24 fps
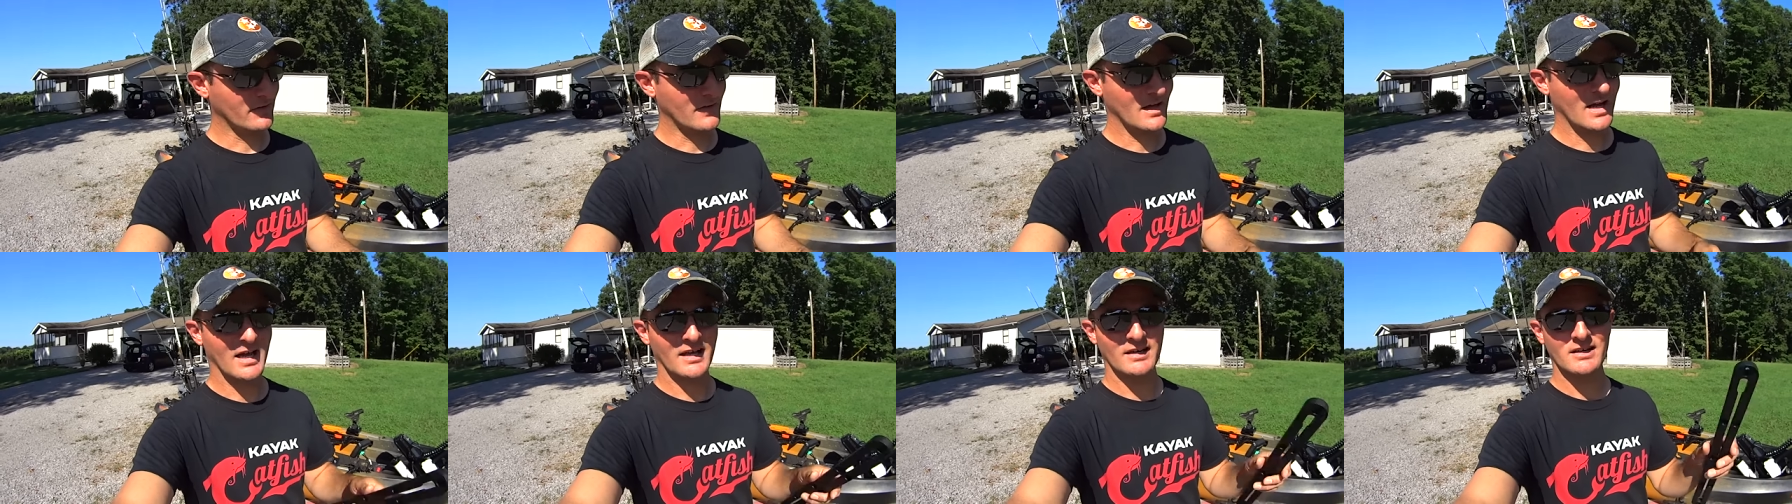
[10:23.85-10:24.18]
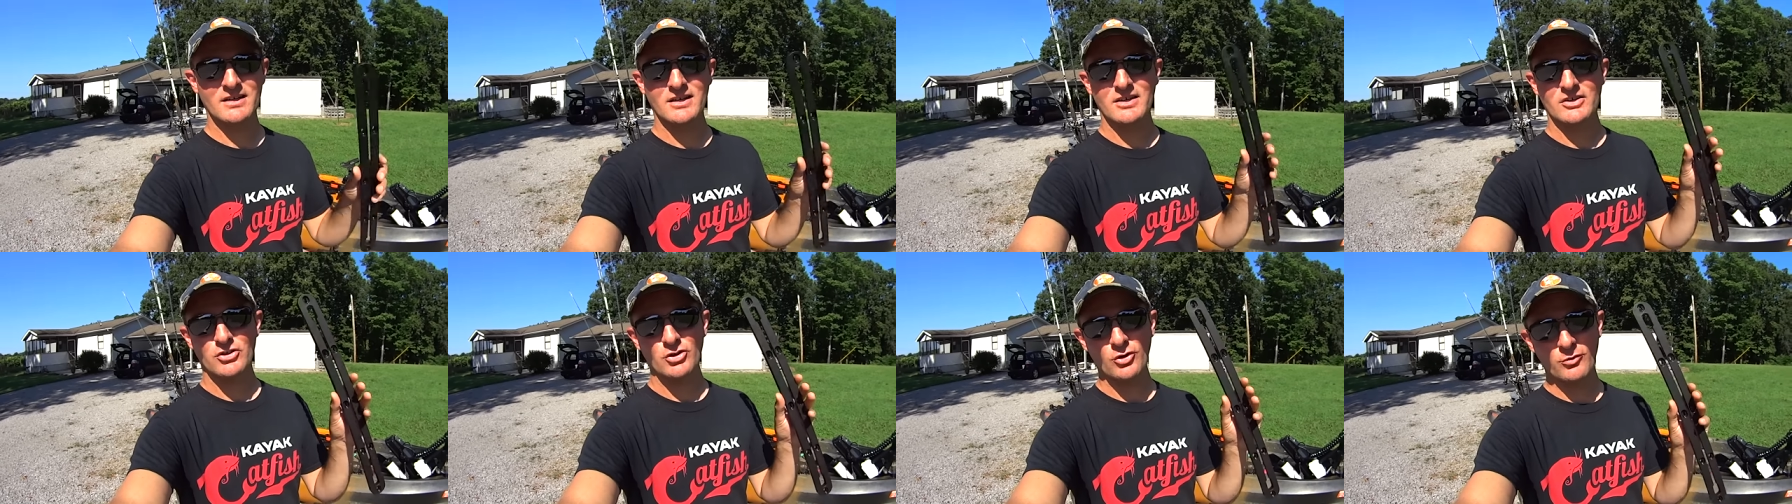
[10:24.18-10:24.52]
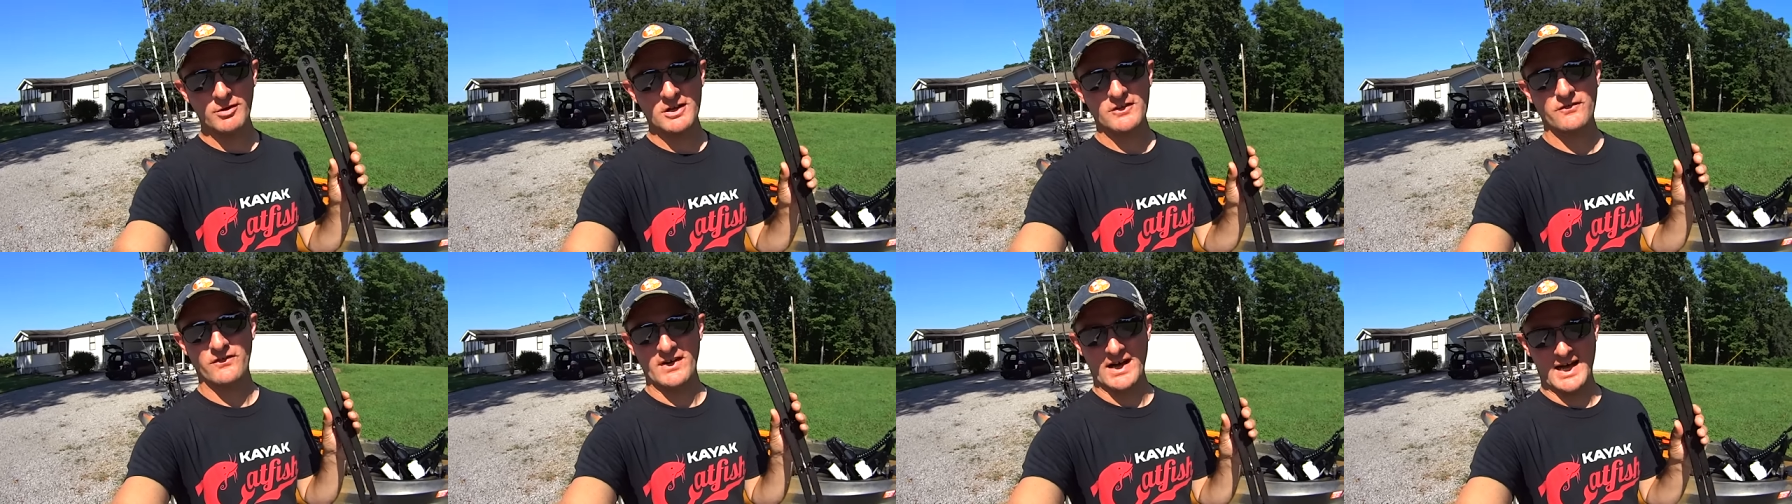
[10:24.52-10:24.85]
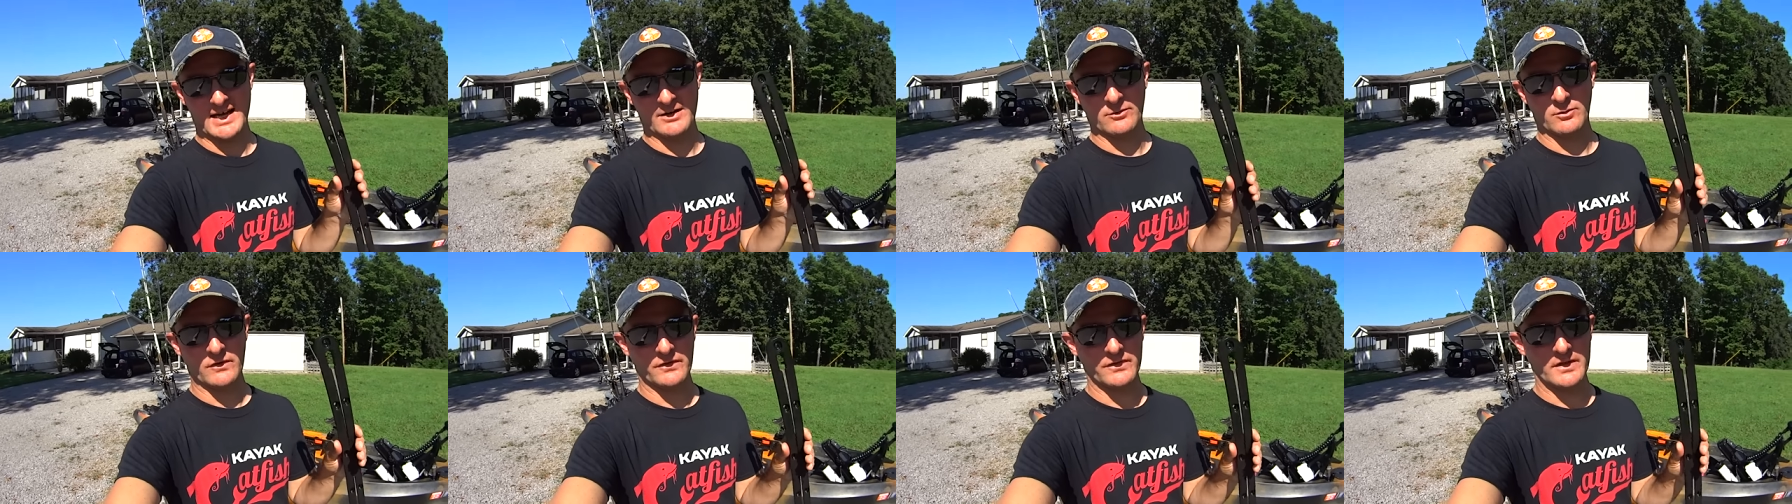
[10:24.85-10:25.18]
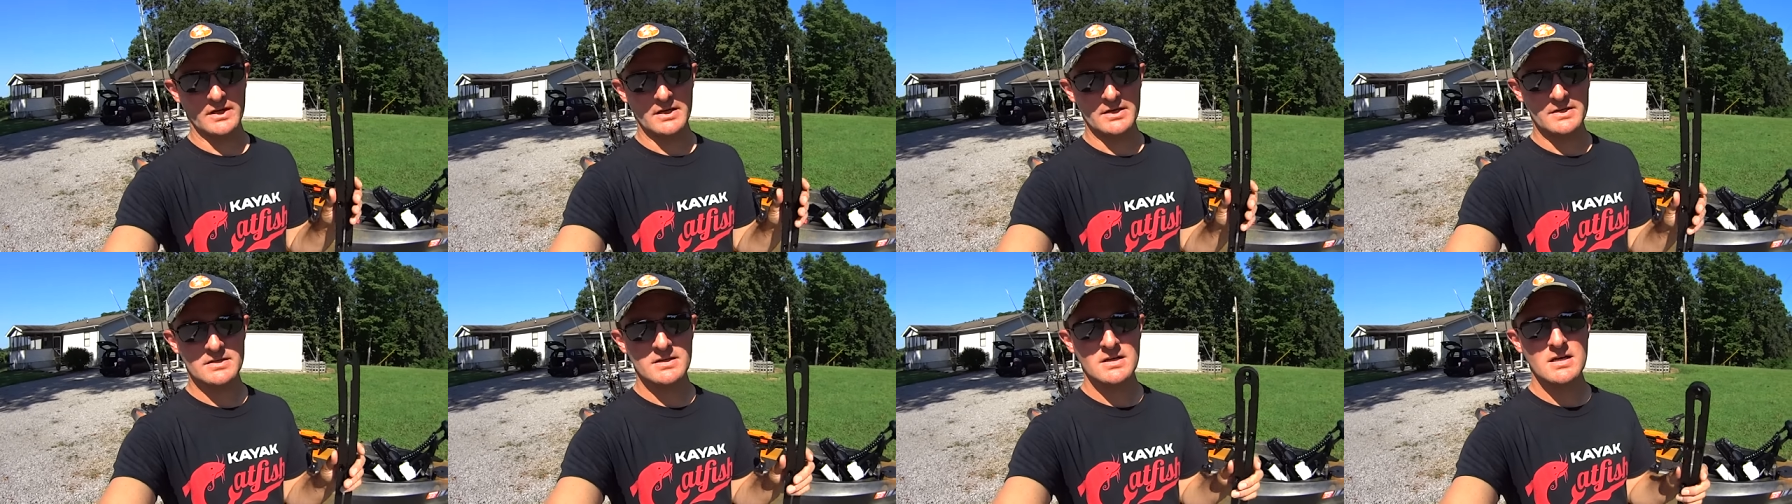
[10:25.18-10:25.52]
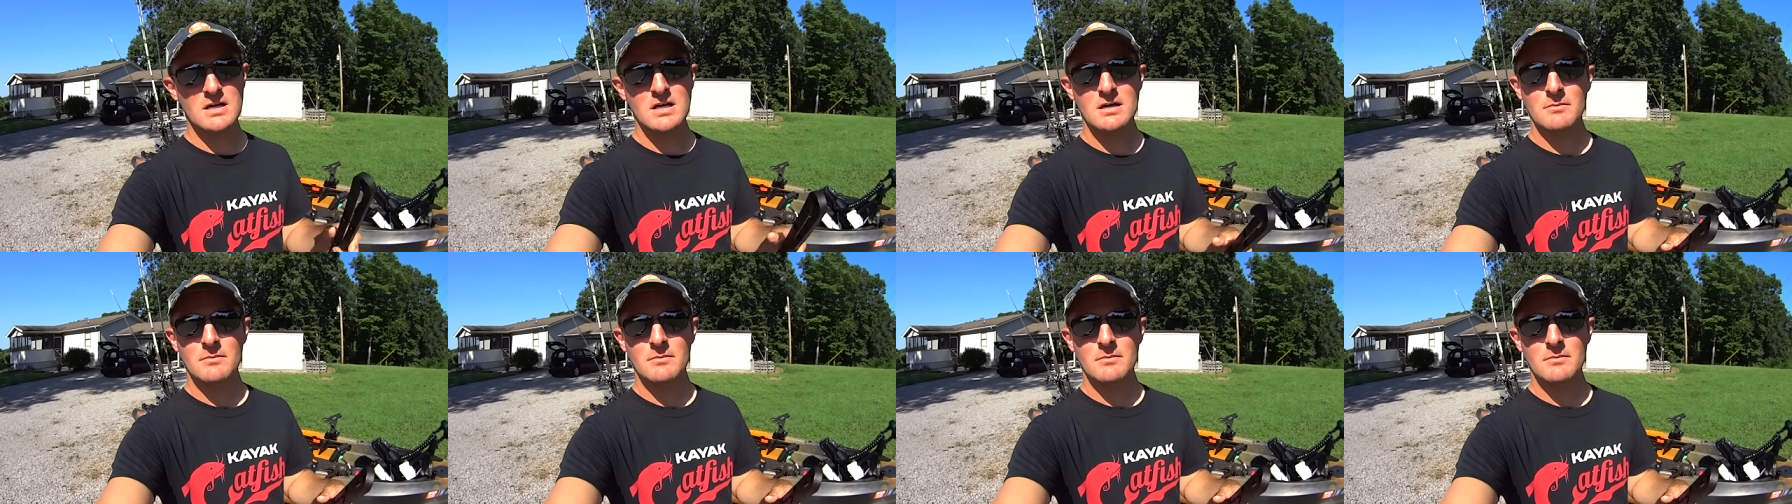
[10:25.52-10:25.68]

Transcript: that, you'll be fine with these.